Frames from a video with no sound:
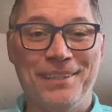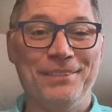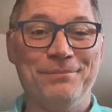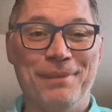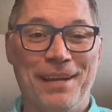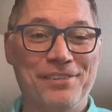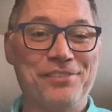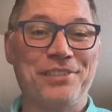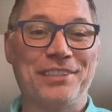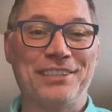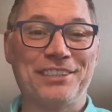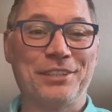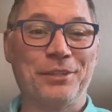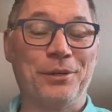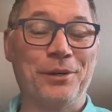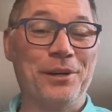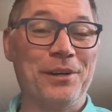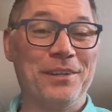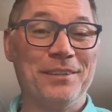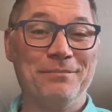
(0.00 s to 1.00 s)
metric
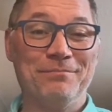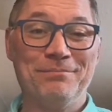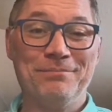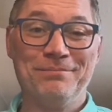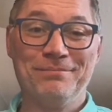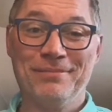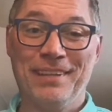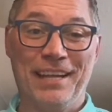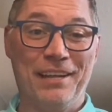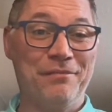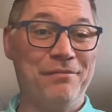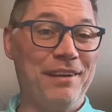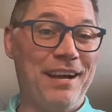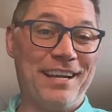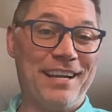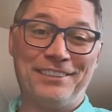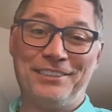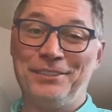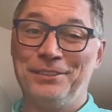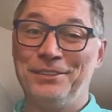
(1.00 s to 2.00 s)
score like
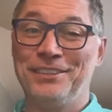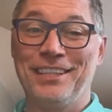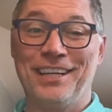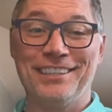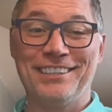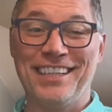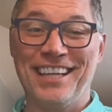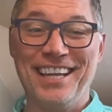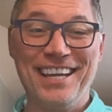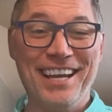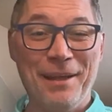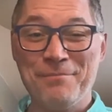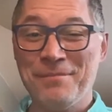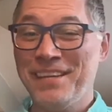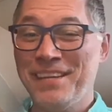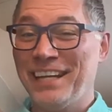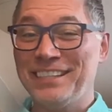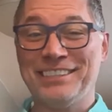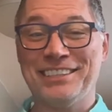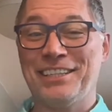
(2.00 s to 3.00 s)
Fox News does, and I'm
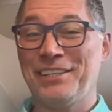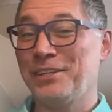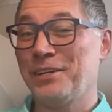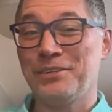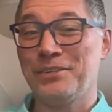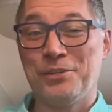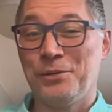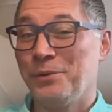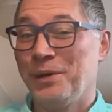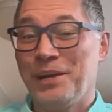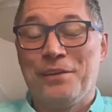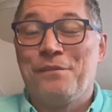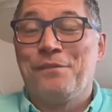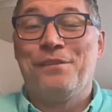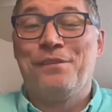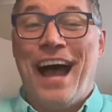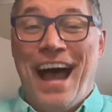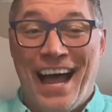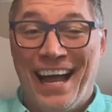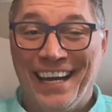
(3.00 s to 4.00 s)
guessing they're doing
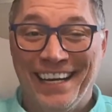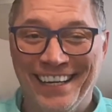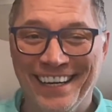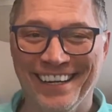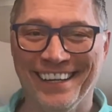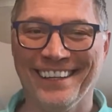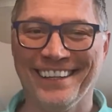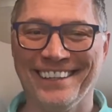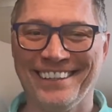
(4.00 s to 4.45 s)
fine.